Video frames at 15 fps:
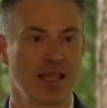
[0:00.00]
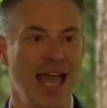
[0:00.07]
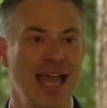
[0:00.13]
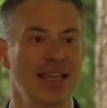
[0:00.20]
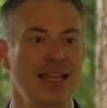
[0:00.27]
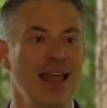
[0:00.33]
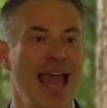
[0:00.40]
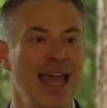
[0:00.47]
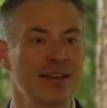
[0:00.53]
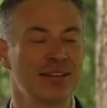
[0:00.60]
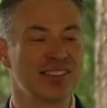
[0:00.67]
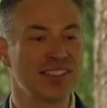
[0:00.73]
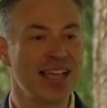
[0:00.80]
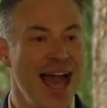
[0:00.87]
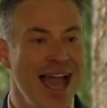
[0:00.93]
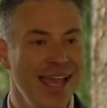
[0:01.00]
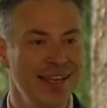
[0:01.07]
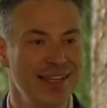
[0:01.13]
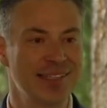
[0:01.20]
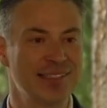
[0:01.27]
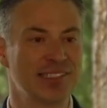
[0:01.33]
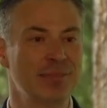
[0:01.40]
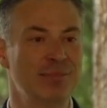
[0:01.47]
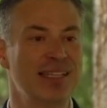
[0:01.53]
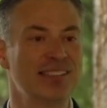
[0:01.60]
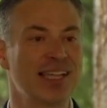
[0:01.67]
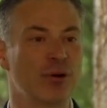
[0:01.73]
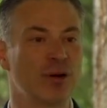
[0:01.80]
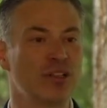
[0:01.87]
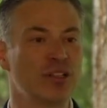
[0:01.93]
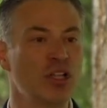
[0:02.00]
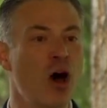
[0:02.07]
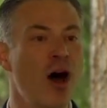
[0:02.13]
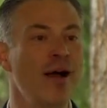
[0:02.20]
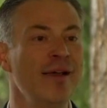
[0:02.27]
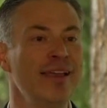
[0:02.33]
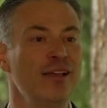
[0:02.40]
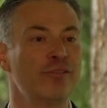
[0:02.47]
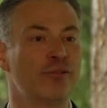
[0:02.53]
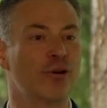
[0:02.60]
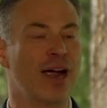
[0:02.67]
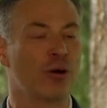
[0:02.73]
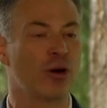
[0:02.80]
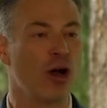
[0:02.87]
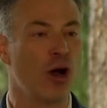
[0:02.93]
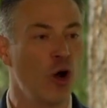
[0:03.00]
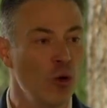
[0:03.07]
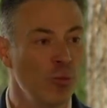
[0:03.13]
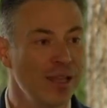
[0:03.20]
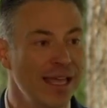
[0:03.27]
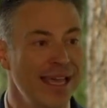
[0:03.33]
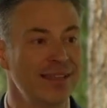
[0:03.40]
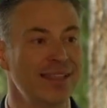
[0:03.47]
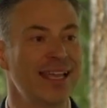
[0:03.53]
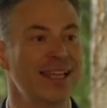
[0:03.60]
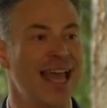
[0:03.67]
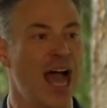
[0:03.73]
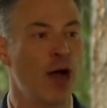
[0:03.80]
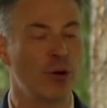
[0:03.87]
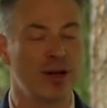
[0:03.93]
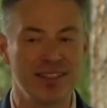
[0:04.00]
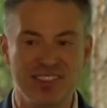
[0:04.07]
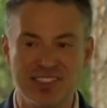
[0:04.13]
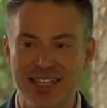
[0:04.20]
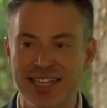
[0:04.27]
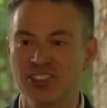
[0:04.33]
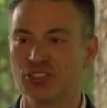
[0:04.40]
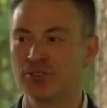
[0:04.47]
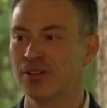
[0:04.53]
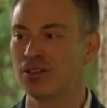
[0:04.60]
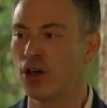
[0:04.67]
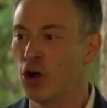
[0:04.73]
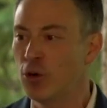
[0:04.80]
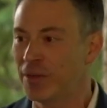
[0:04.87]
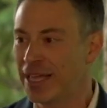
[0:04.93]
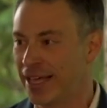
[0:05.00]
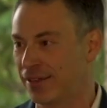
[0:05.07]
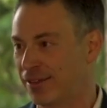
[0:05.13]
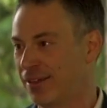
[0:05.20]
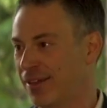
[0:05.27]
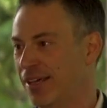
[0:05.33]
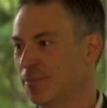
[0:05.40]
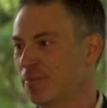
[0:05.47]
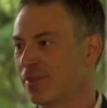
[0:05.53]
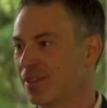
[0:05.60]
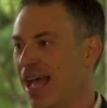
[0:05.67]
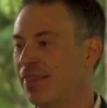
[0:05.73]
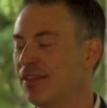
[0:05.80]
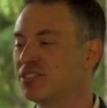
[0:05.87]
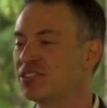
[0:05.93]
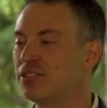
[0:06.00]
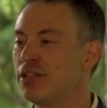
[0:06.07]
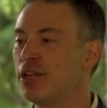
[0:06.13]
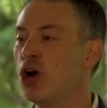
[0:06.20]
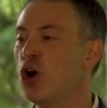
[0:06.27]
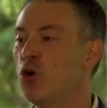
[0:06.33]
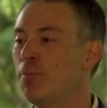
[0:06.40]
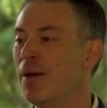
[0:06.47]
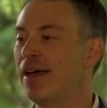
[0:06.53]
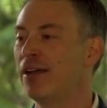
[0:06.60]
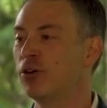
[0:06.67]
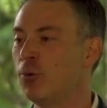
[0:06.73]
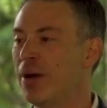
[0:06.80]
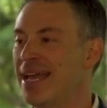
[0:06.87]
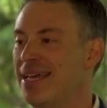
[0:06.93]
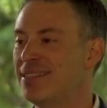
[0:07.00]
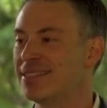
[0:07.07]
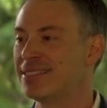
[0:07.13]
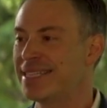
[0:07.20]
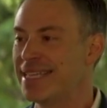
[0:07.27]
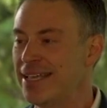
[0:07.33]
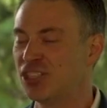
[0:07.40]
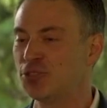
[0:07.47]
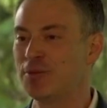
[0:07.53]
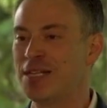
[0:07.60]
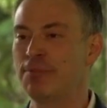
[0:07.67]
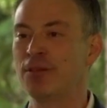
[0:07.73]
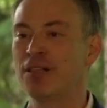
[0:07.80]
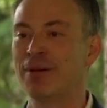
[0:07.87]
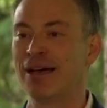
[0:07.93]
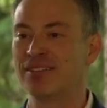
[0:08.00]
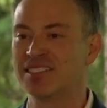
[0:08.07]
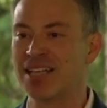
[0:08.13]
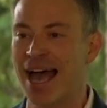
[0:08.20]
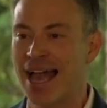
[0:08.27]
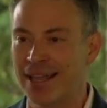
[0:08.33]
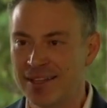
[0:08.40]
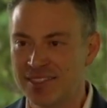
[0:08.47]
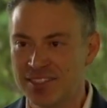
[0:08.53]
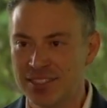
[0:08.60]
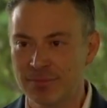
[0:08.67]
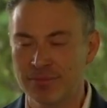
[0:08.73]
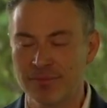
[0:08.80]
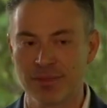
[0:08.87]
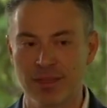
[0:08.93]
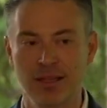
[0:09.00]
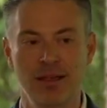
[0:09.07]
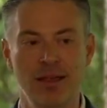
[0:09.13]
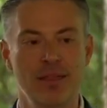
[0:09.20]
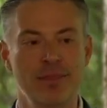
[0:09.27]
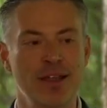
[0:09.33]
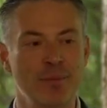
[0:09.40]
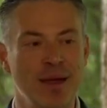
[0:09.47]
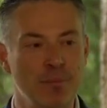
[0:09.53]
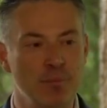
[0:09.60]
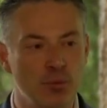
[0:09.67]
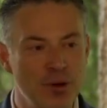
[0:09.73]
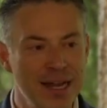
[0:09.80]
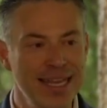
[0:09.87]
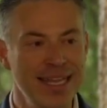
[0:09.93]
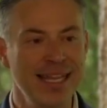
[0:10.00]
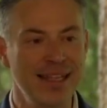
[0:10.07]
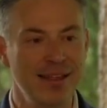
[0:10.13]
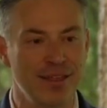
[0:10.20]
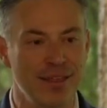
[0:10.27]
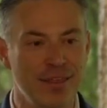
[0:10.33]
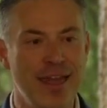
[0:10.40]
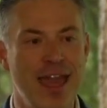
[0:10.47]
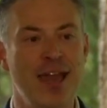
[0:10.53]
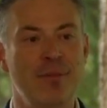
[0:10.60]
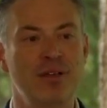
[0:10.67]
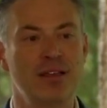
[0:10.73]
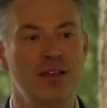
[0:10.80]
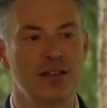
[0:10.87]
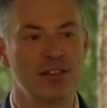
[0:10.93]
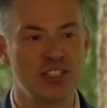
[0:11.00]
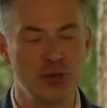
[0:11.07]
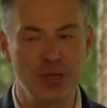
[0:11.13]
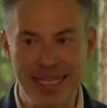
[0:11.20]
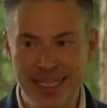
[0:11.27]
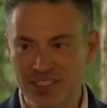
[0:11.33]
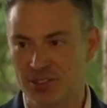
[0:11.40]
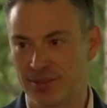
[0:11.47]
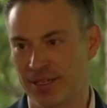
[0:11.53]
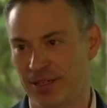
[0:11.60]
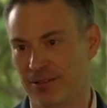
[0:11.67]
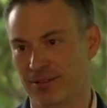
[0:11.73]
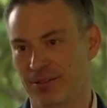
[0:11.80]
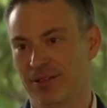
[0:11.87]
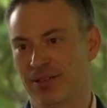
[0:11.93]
And Zionism is our longing for our homeland in our ancestral homeland. And there's no better way to teach people about Zionism than by bringing them to Israel.